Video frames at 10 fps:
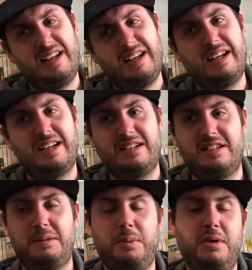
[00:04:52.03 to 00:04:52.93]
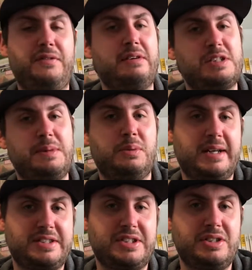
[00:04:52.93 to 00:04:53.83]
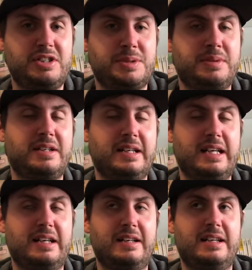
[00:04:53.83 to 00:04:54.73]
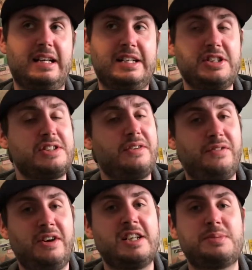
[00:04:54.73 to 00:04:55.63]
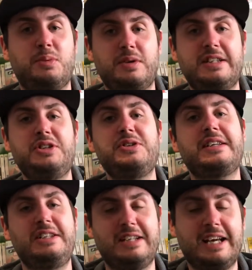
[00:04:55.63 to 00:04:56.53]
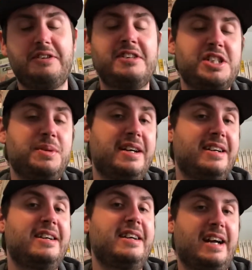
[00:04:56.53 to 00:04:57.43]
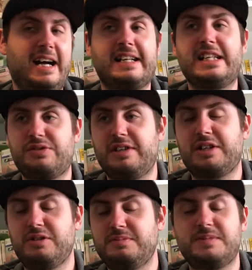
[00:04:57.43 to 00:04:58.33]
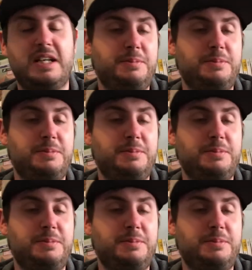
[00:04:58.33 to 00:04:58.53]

the bow feels a bit weird to use, but it does at first, but when you get used to it, and it is really cool.